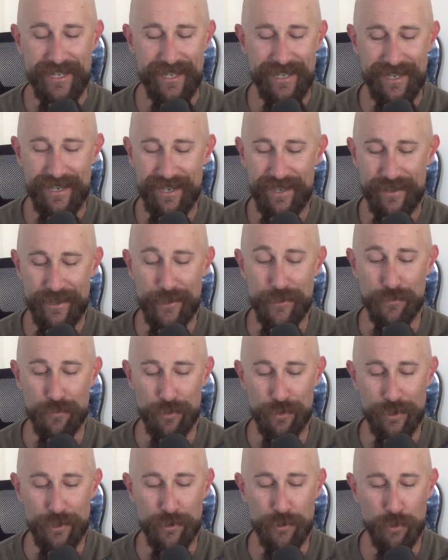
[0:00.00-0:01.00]
Uh, that's
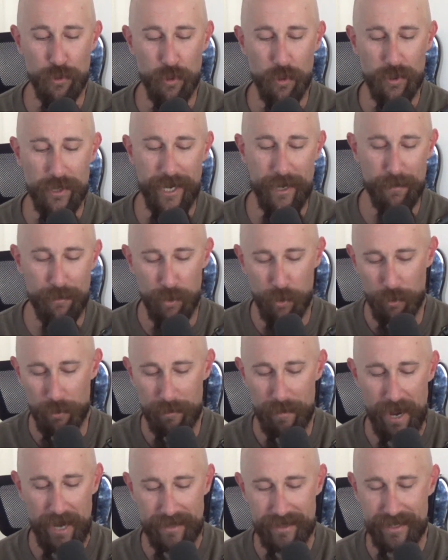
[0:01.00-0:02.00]
really cool, kind of pulling
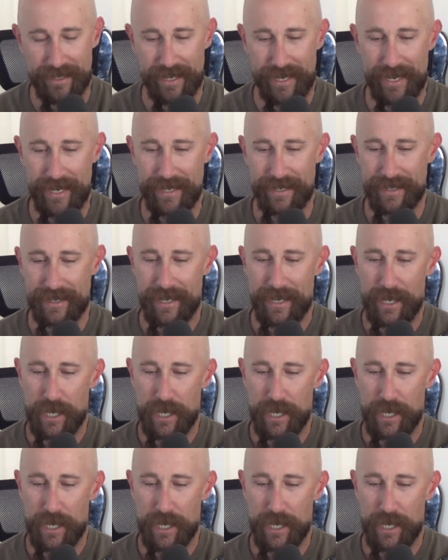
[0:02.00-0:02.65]
back again.